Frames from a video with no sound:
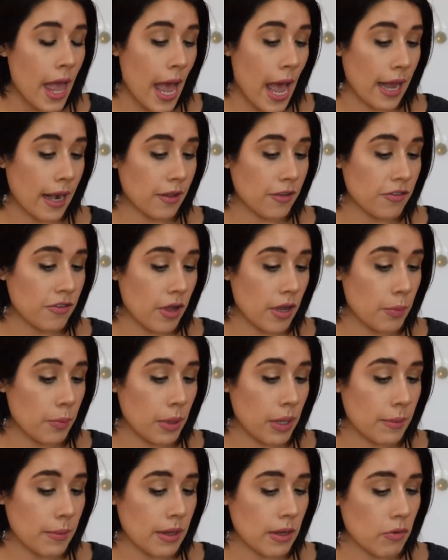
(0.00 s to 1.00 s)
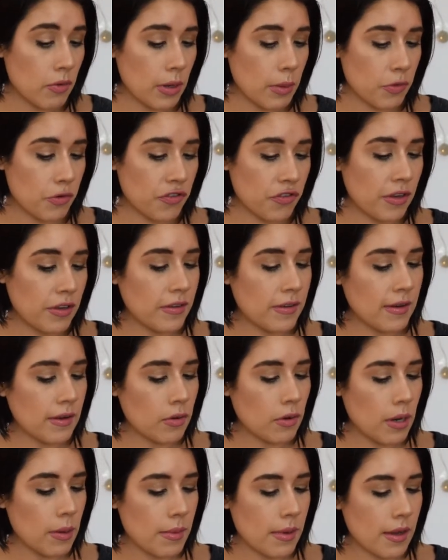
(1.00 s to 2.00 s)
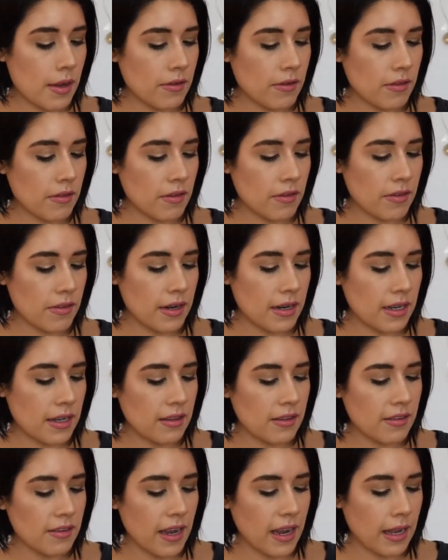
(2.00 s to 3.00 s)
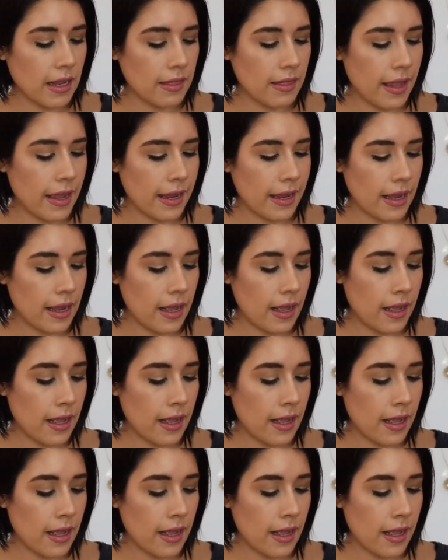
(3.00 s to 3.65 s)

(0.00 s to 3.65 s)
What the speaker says: And it's not a BB cream or CC cream because it doesn't contain like